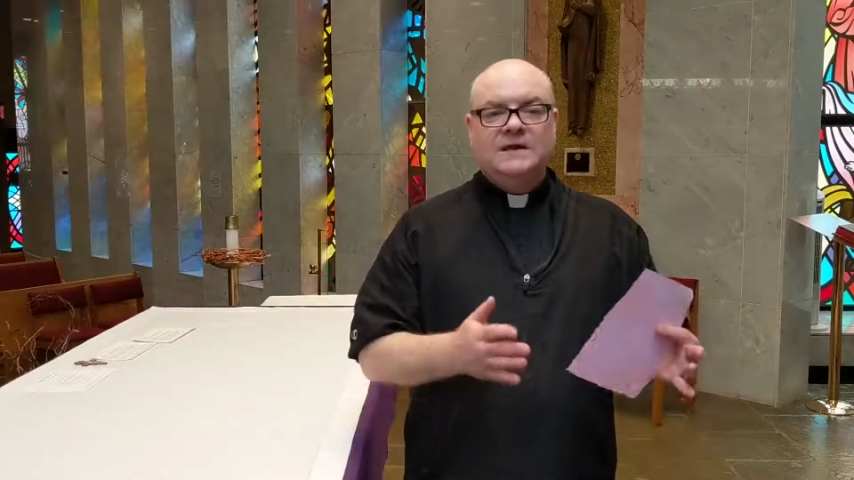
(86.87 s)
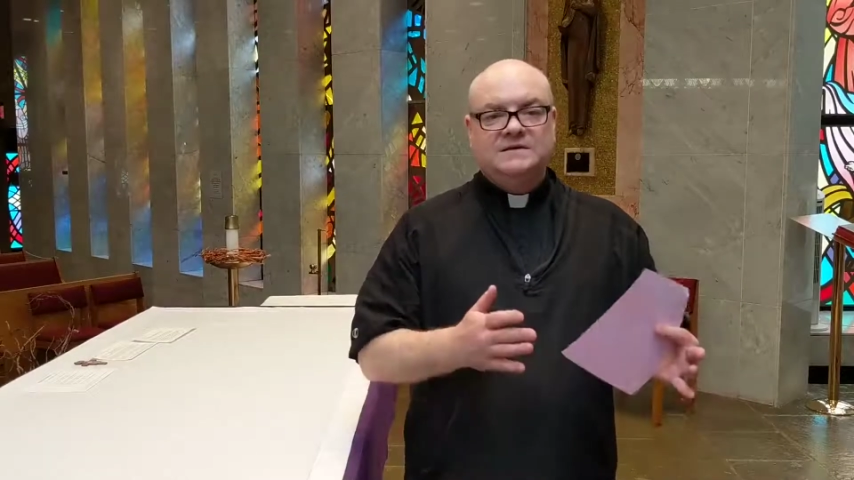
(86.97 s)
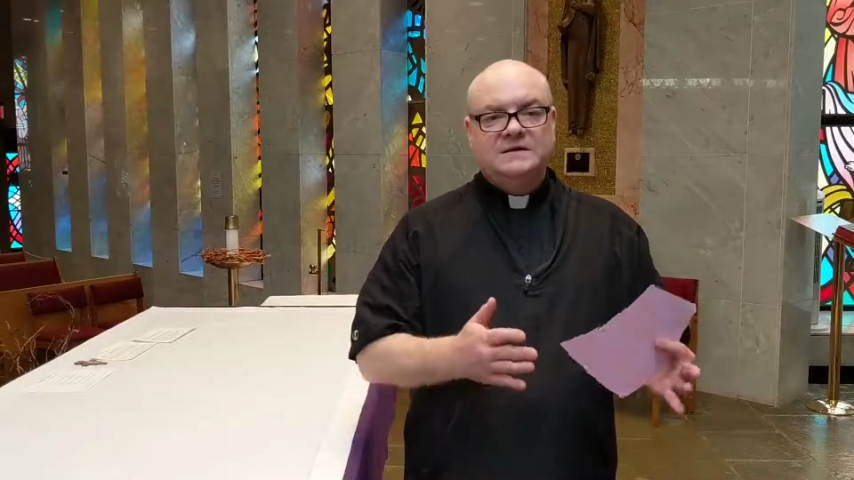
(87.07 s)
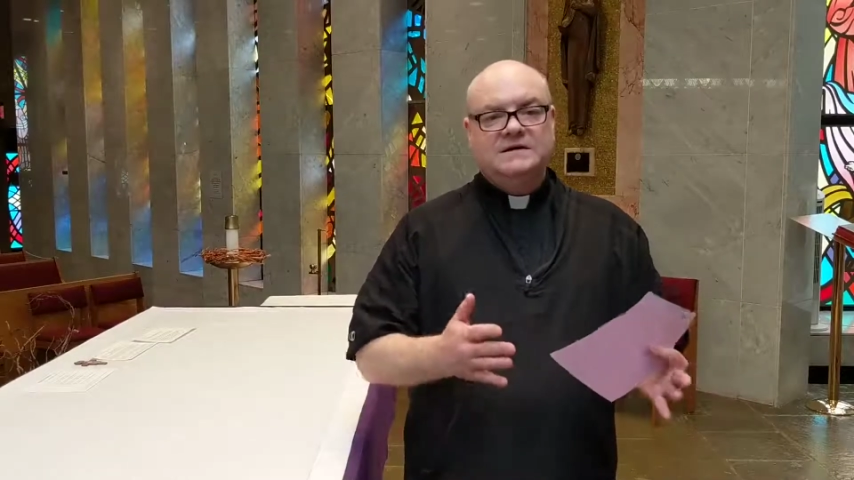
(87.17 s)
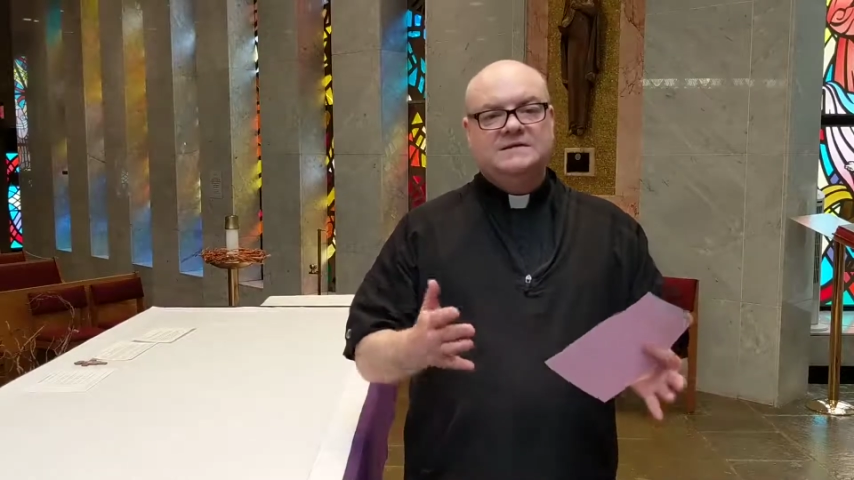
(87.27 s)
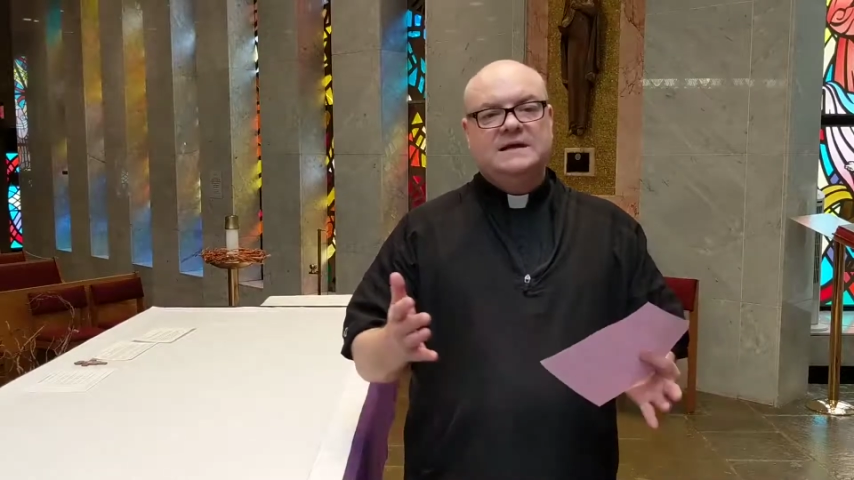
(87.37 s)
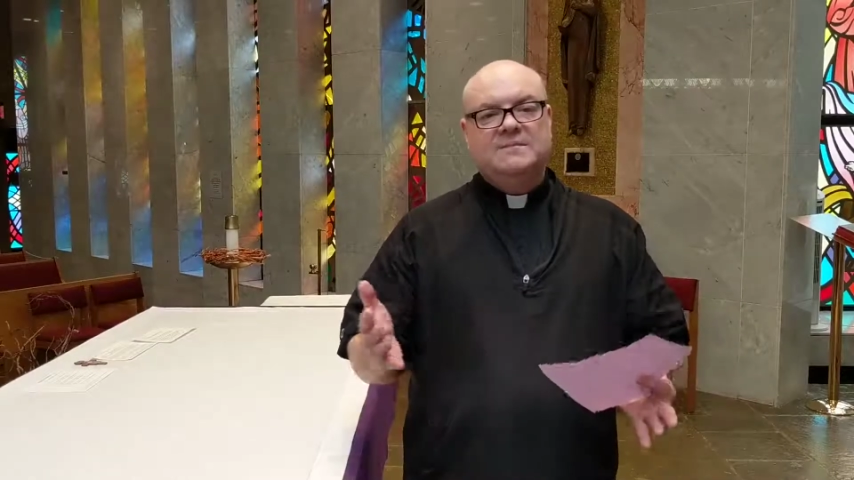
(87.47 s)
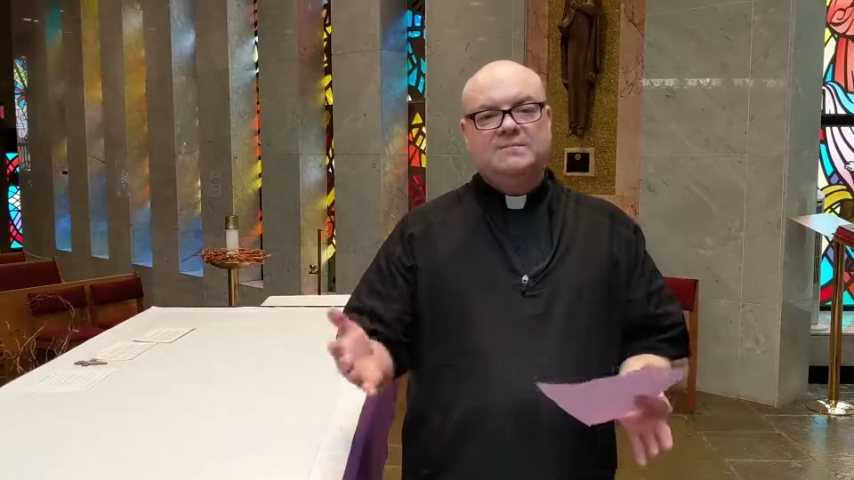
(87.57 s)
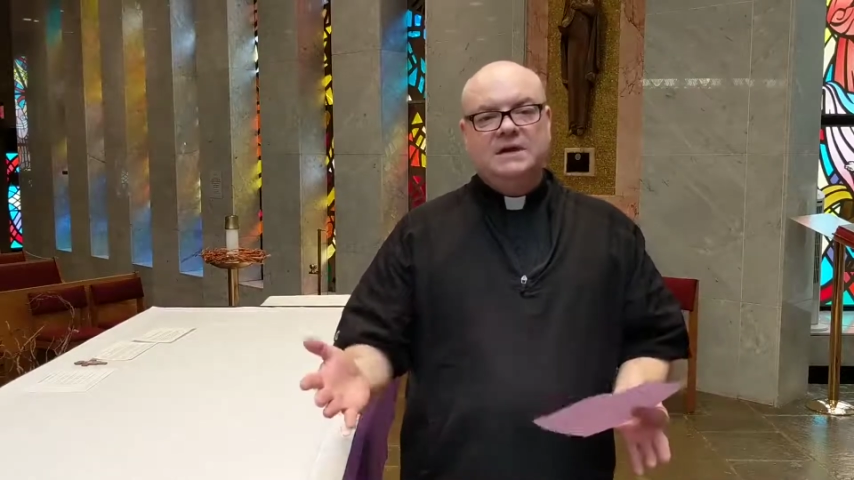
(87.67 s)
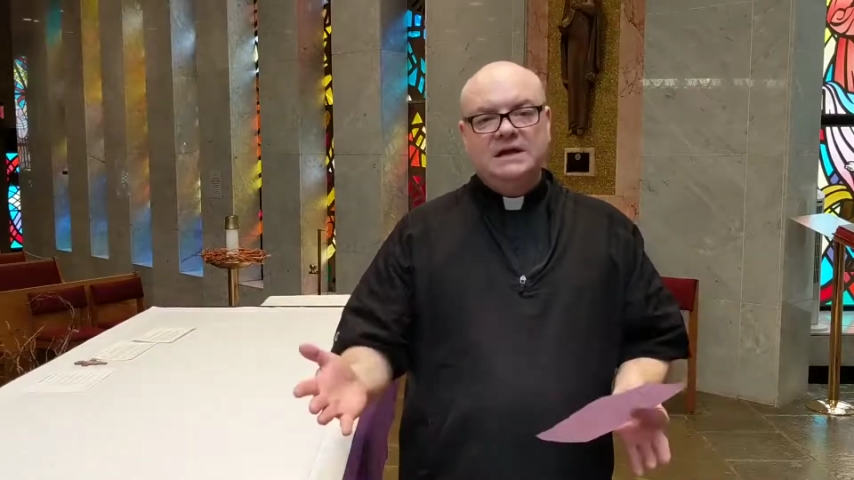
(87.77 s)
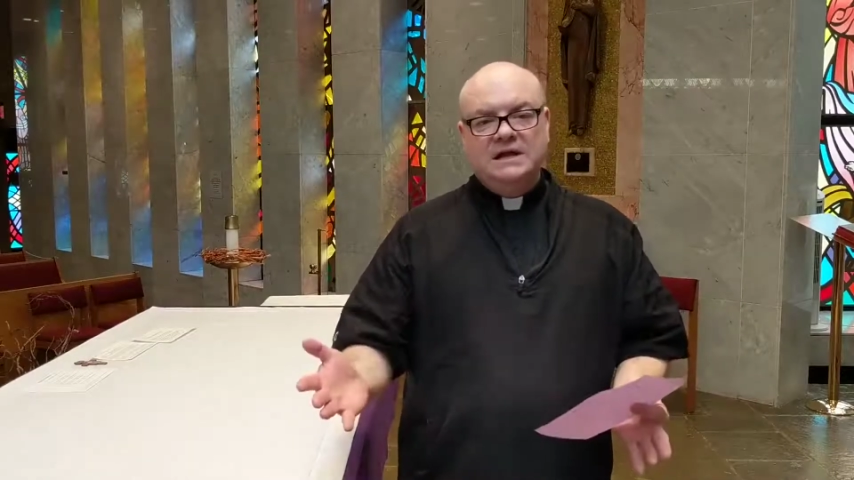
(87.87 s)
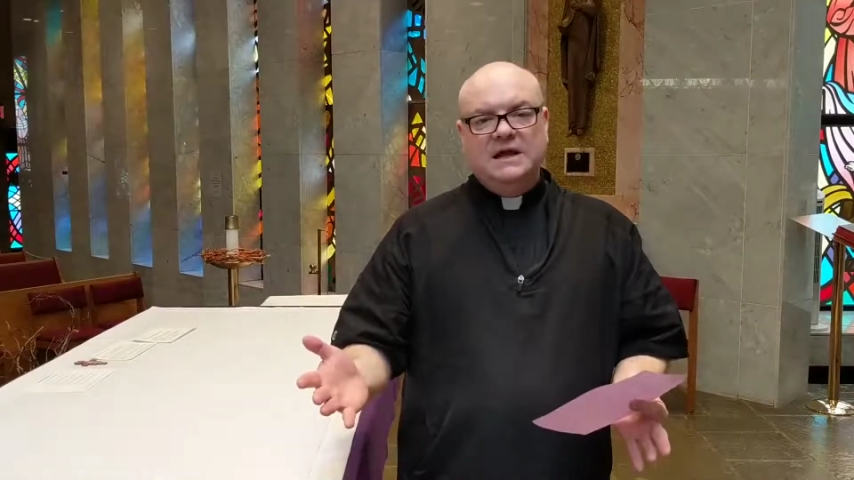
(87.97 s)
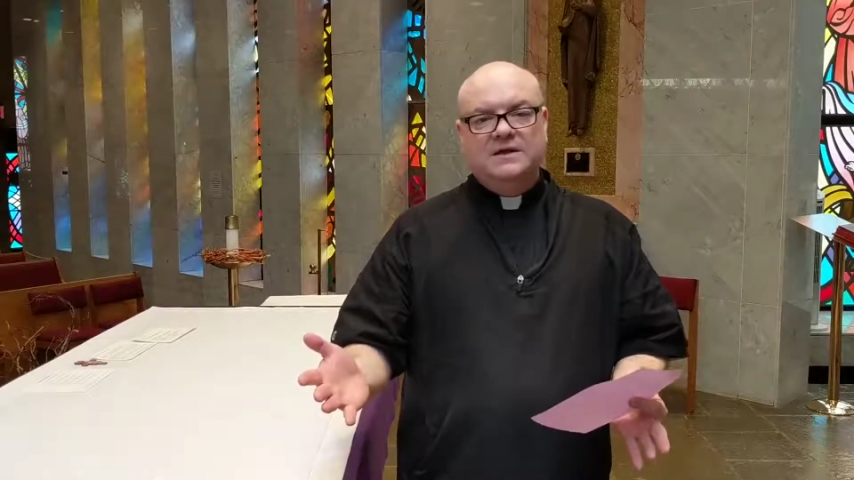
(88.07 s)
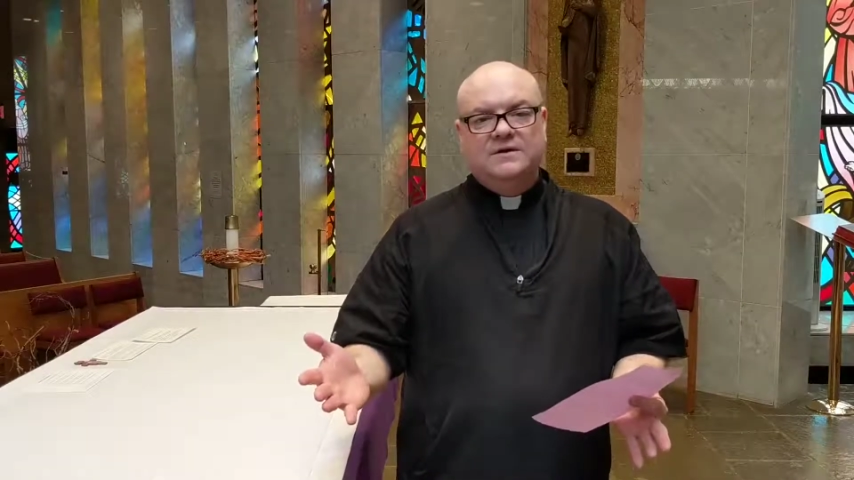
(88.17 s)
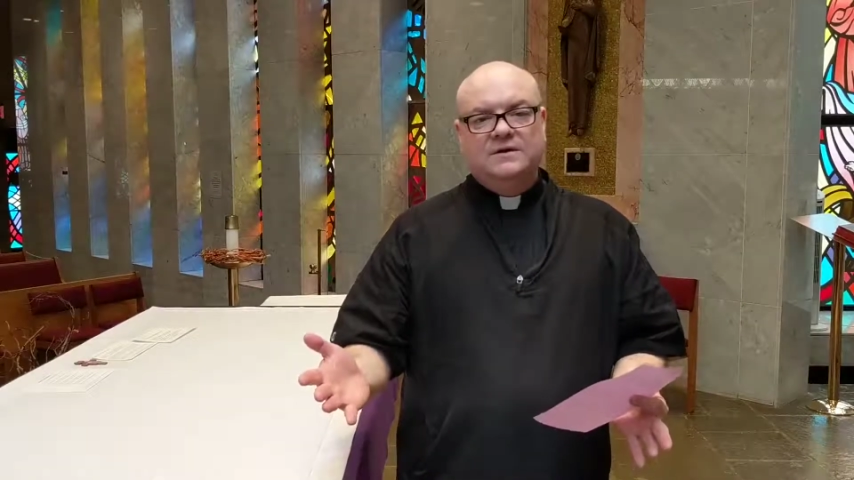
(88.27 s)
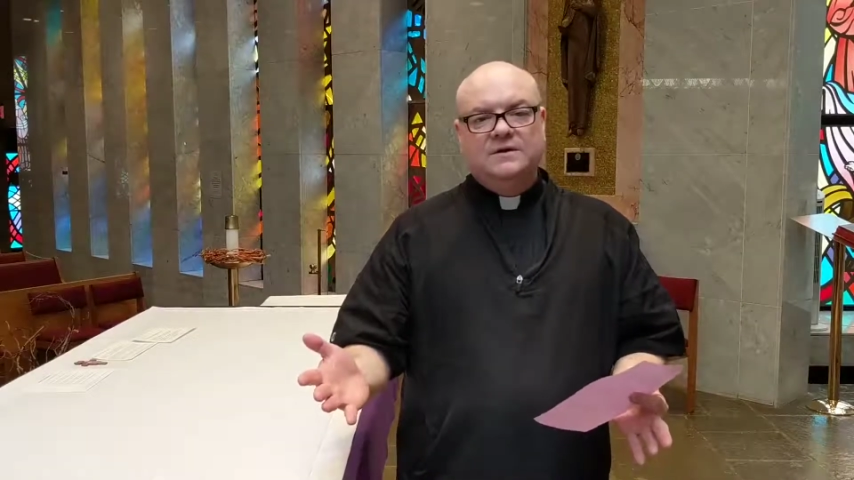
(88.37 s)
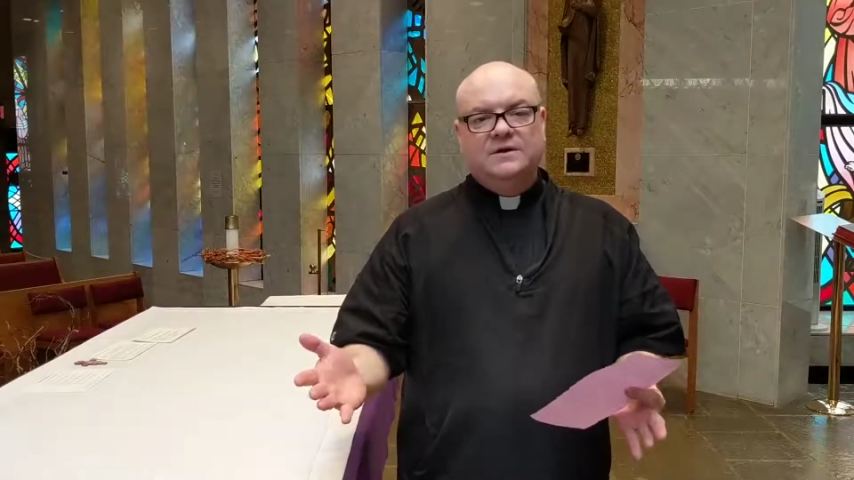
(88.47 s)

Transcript: as he is that mediator